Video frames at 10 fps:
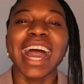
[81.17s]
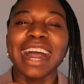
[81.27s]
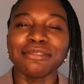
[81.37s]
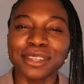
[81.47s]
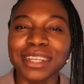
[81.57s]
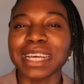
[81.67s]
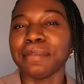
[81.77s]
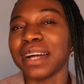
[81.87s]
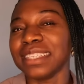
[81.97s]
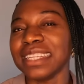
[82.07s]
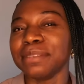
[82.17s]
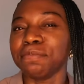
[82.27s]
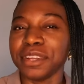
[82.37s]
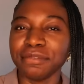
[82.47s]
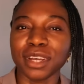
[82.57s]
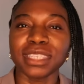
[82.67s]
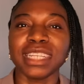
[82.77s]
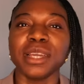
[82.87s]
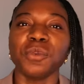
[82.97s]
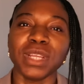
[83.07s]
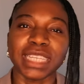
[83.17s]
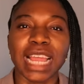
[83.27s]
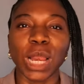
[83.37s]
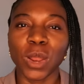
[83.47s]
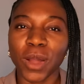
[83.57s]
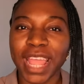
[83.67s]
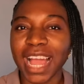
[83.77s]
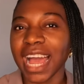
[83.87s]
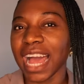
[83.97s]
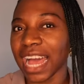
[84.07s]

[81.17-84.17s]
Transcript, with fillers: I've talked about it previously with a lawyer